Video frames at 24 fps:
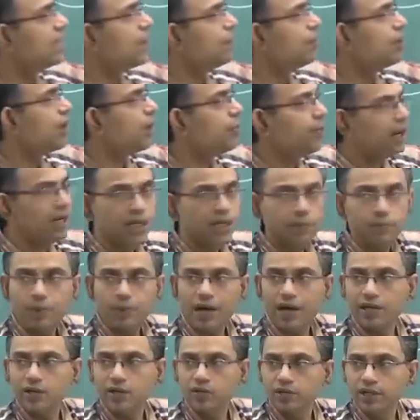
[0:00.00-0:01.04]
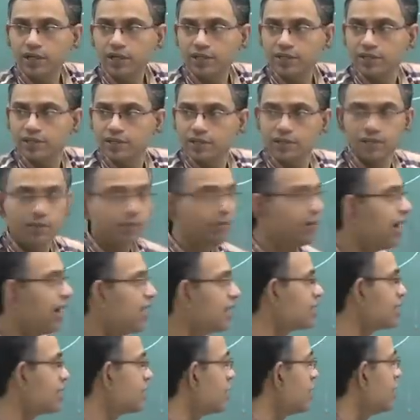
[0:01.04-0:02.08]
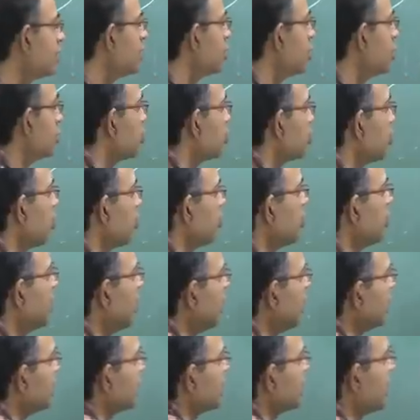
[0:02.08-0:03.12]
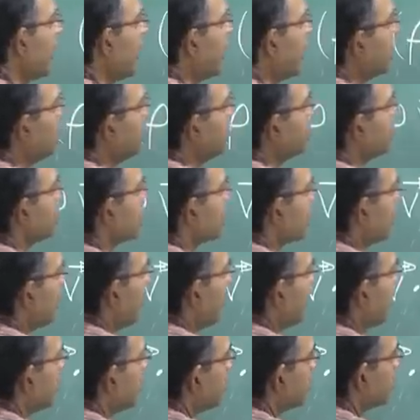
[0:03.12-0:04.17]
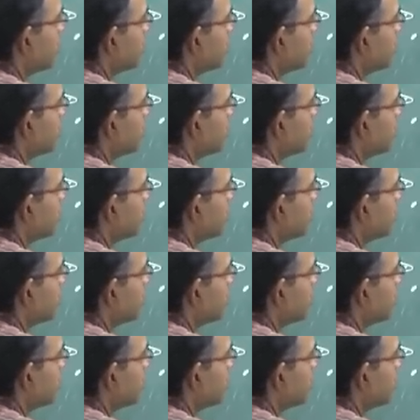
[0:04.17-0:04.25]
the property per unit mass. So, this times n